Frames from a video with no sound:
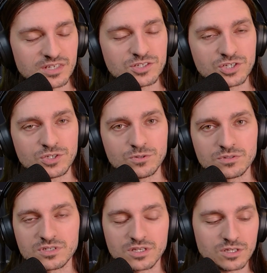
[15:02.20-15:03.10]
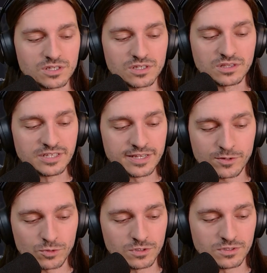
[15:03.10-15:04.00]
into
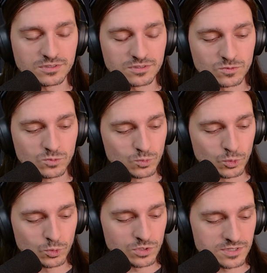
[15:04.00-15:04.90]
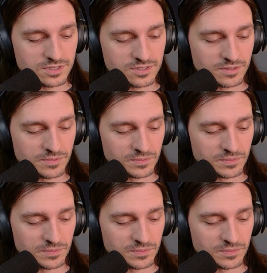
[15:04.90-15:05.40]
literal rules,